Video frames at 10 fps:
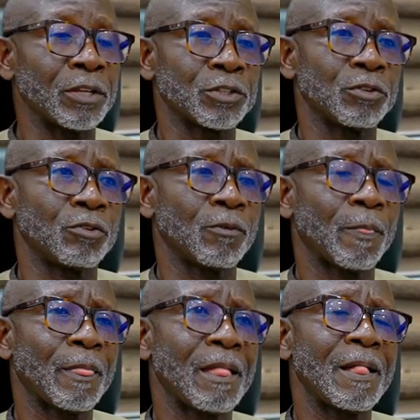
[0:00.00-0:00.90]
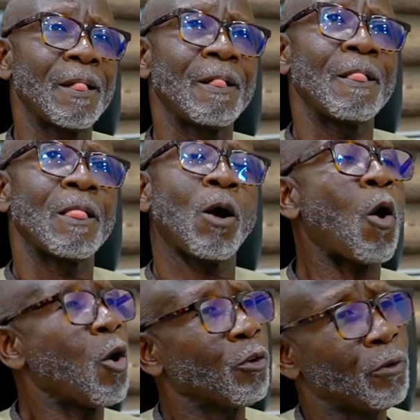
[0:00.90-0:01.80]
in, so,
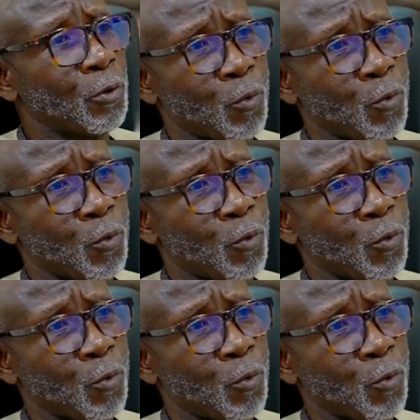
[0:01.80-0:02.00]
all over the